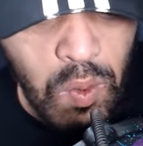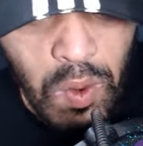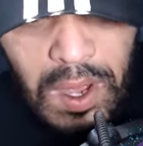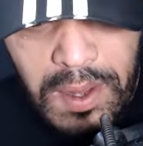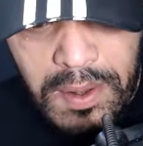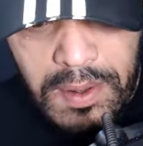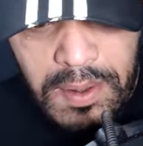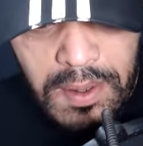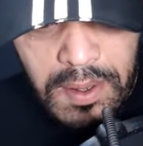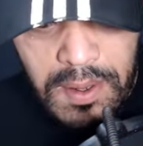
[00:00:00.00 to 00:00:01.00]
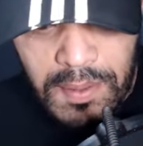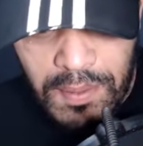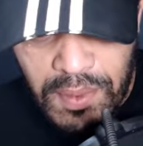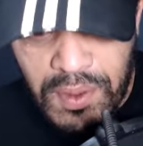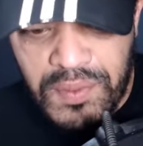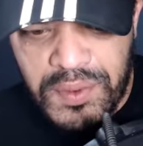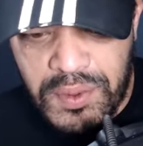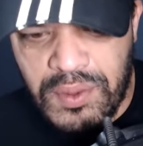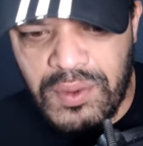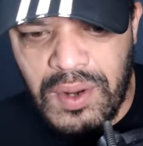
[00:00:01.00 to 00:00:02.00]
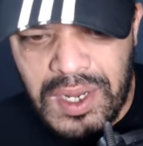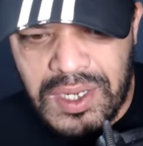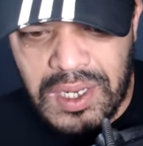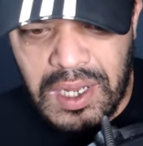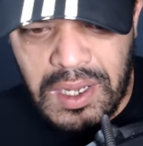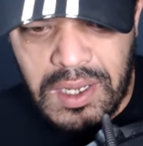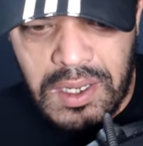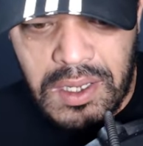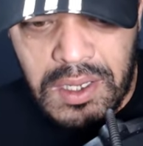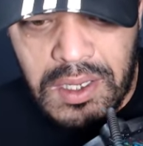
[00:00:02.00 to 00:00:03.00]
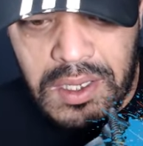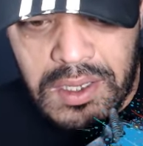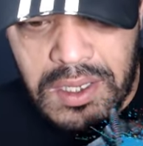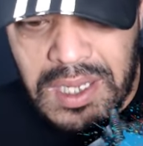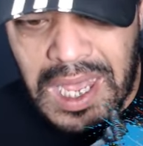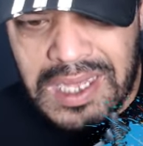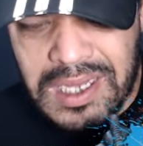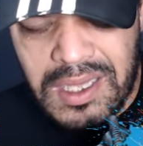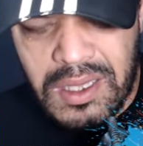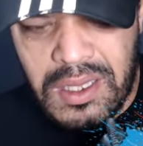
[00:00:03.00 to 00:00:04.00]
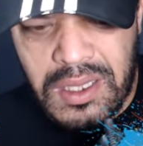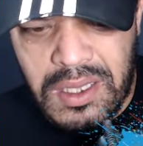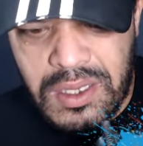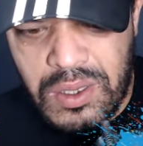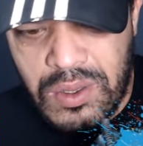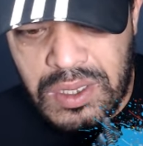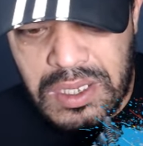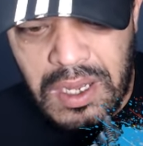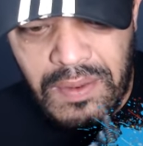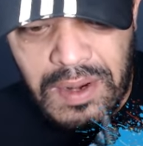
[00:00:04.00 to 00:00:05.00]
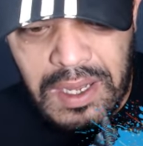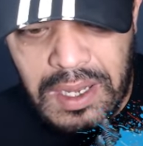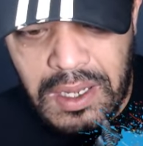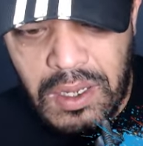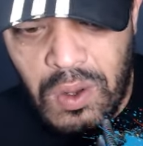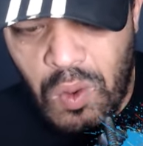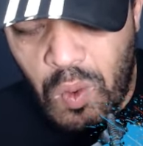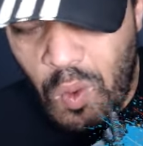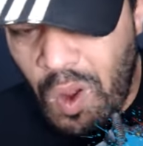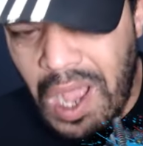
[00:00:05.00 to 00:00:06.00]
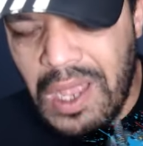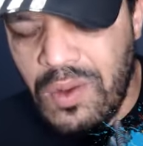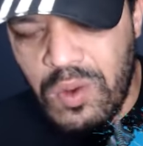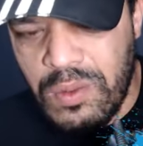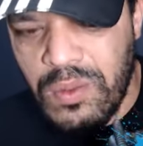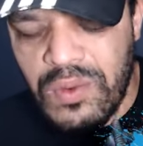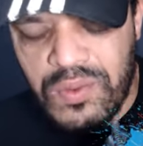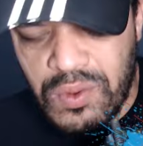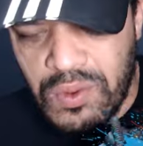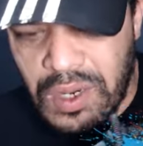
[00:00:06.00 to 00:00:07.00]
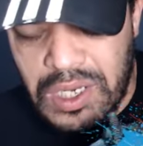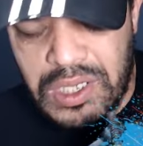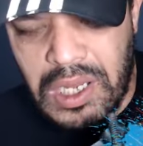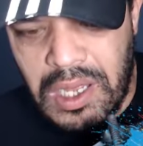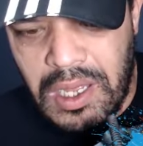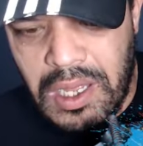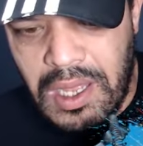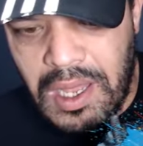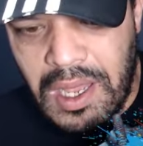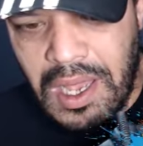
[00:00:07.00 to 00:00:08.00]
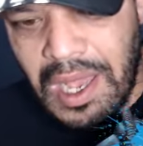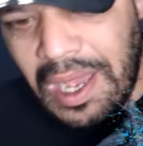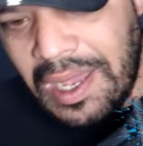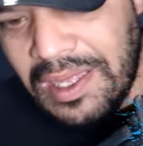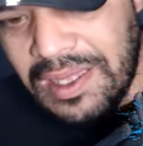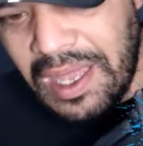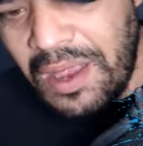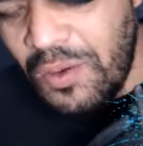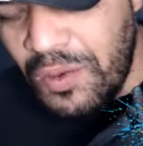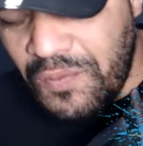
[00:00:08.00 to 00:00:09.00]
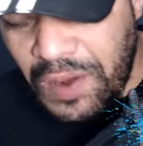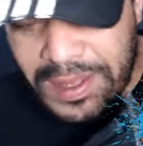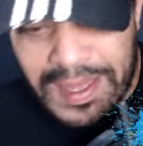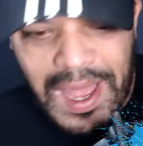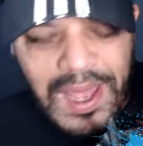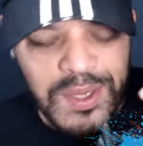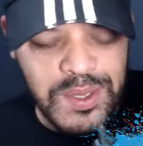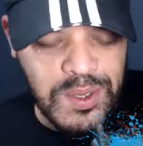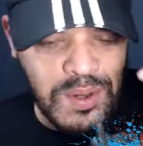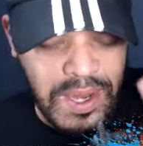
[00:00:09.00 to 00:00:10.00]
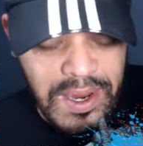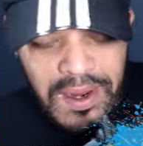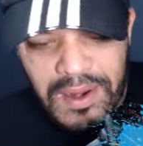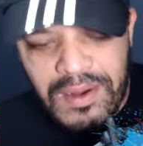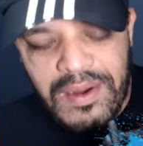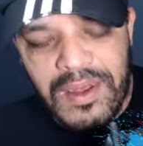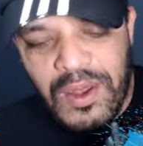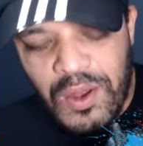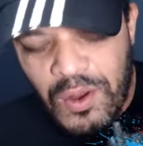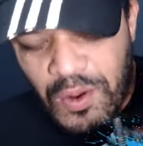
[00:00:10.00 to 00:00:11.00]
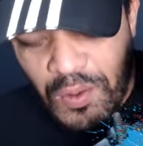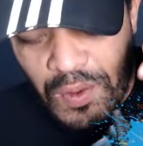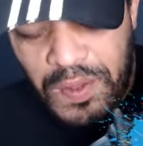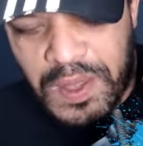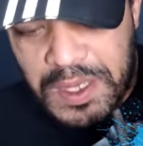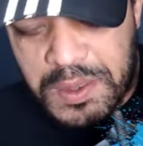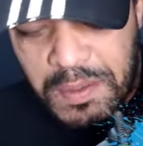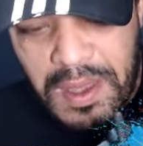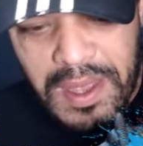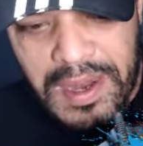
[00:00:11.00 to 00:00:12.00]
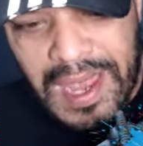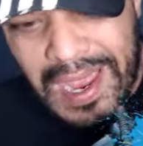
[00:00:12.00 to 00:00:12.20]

Why move to Russia? Just asking this yourself, like, why we moved to Russia? And I will find answer here with this man.